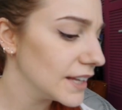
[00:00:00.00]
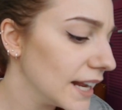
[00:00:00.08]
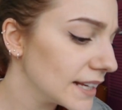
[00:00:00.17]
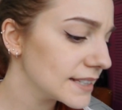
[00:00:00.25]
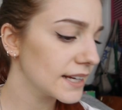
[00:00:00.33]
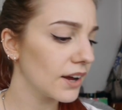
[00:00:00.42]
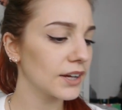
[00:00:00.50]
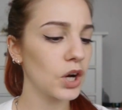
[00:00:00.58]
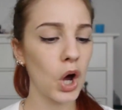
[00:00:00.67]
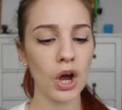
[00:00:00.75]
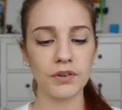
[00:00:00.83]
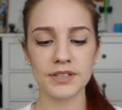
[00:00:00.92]
The next thing I
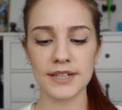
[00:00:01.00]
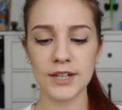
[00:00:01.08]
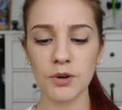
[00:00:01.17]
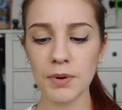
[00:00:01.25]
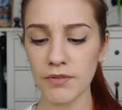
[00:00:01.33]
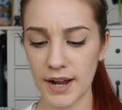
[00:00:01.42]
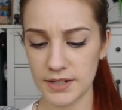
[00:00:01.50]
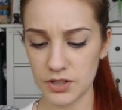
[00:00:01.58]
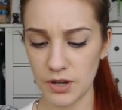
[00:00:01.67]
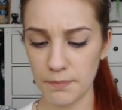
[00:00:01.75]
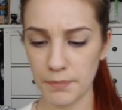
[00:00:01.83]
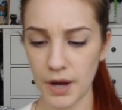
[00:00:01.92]
got her is a little bit
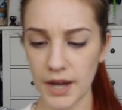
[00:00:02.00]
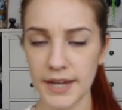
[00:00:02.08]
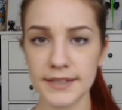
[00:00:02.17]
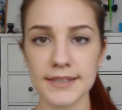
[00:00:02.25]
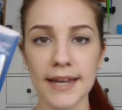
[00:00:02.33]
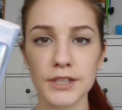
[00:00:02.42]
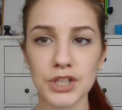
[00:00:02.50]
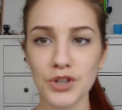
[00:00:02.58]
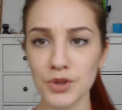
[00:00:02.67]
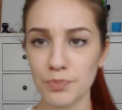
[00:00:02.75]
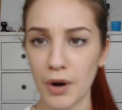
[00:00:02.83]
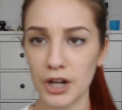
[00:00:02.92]
random, but it's a
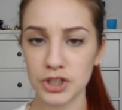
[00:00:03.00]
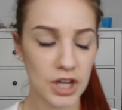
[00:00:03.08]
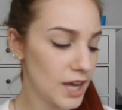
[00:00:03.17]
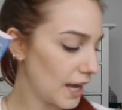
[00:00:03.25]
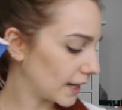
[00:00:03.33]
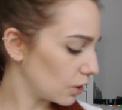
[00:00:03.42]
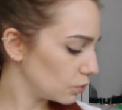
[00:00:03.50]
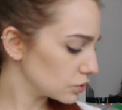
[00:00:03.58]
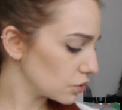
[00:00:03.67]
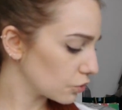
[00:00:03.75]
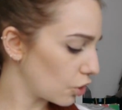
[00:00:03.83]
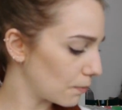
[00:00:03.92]
toothbrush. And I
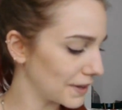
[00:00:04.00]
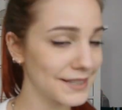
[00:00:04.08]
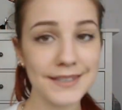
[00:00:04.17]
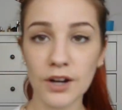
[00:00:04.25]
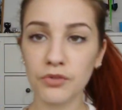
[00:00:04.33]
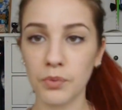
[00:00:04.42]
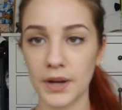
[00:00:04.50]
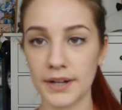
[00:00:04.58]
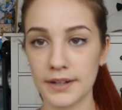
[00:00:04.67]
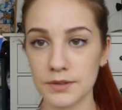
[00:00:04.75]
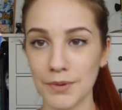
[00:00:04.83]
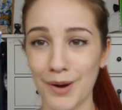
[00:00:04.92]
also got myself one
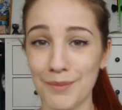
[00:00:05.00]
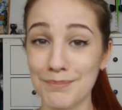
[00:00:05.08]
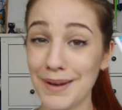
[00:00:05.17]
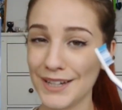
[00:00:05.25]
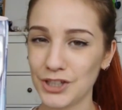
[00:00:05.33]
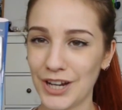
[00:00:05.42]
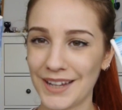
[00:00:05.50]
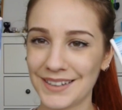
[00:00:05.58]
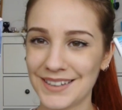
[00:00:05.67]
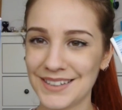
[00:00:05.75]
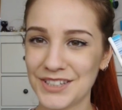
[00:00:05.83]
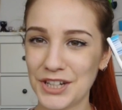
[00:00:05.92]
as well, matching,
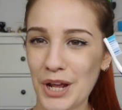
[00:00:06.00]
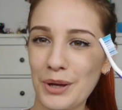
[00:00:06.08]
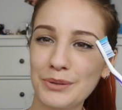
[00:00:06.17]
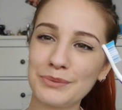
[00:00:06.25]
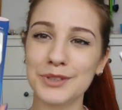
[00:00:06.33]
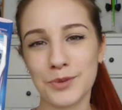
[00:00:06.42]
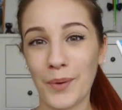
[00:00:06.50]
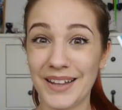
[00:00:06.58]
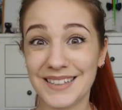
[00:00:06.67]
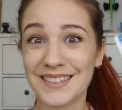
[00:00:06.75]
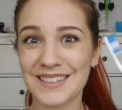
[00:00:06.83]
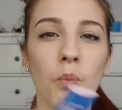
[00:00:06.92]
because, you know,
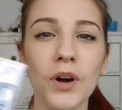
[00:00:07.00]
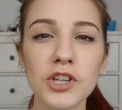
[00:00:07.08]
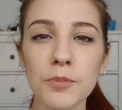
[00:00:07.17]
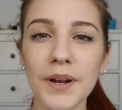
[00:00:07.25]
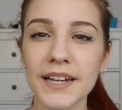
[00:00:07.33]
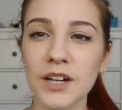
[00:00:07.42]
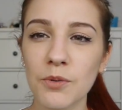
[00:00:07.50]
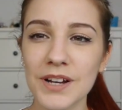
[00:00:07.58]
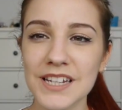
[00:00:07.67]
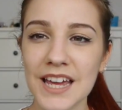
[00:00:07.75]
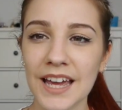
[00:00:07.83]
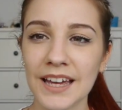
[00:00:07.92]
twins. When you're planning a
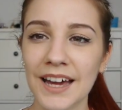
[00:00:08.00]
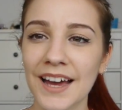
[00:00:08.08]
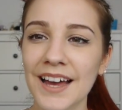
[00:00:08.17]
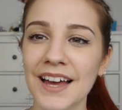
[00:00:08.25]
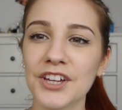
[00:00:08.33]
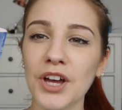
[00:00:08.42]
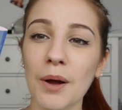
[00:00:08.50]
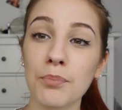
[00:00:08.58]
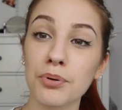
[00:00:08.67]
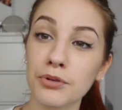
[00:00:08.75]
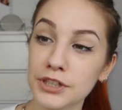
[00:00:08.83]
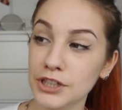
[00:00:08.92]
wedding, I'm
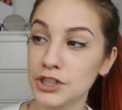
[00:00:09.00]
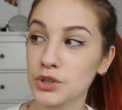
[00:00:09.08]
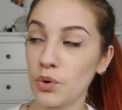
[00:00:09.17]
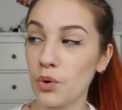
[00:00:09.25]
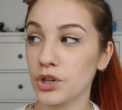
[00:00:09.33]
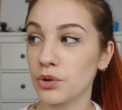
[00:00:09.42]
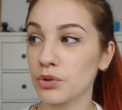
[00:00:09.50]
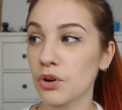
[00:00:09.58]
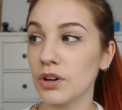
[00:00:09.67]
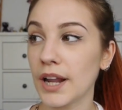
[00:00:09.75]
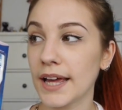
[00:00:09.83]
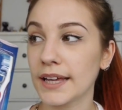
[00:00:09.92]
pretty sure you're
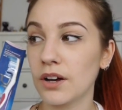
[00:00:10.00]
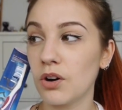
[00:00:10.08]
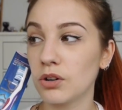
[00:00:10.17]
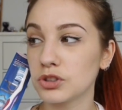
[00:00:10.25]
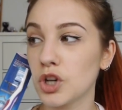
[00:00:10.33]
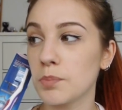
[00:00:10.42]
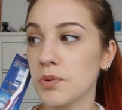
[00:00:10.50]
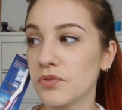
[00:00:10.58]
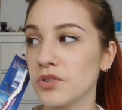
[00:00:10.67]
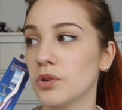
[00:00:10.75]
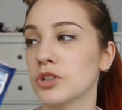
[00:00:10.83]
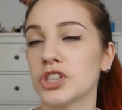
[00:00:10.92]
not, like, on top
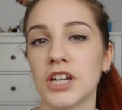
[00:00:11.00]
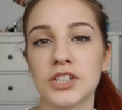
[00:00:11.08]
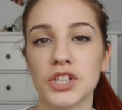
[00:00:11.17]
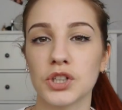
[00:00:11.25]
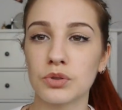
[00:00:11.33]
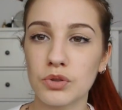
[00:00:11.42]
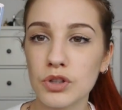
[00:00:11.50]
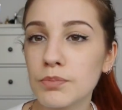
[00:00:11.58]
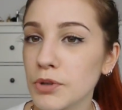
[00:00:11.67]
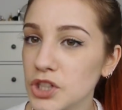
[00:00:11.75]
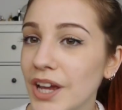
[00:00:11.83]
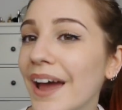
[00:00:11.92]
of your changing your
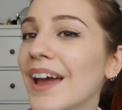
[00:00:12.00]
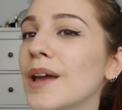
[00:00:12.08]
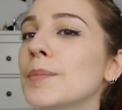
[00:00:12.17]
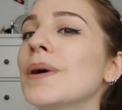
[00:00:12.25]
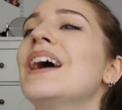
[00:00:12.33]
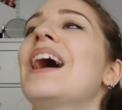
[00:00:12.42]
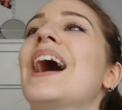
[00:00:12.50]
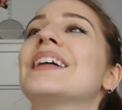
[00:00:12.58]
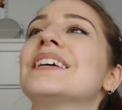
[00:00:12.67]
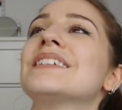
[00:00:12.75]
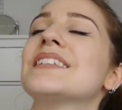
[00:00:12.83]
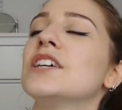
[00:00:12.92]
toothbrush game.
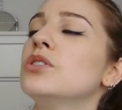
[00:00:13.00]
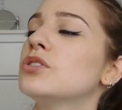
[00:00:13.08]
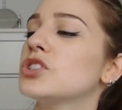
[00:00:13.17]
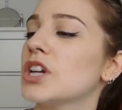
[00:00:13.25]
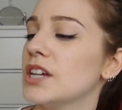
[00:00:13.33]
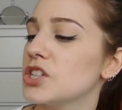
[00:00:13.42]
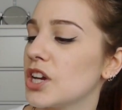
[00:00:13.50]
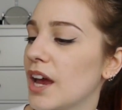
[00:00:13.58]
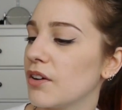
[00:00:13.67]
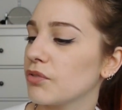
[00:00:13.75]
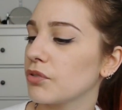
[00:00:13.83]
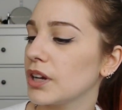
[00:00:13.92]
And they say you should change it
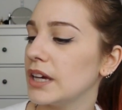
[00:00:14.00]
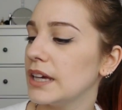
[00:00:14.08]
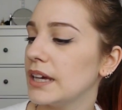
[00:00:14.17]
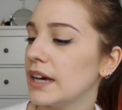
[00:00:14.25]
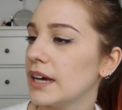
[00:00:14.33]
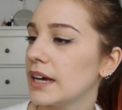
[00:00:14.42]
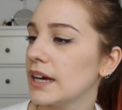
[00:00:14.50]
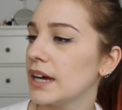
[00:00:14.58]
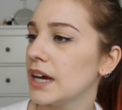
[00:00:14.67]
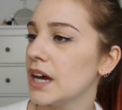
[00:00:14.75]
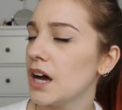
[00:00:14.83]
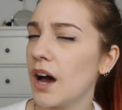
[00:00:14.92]
every...
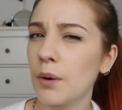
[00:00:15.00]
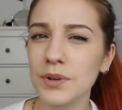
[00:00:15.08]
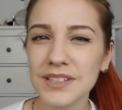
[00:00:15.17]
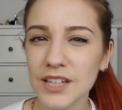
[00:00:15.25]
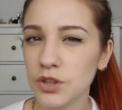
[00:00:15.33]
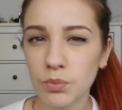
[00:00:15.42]
I want to say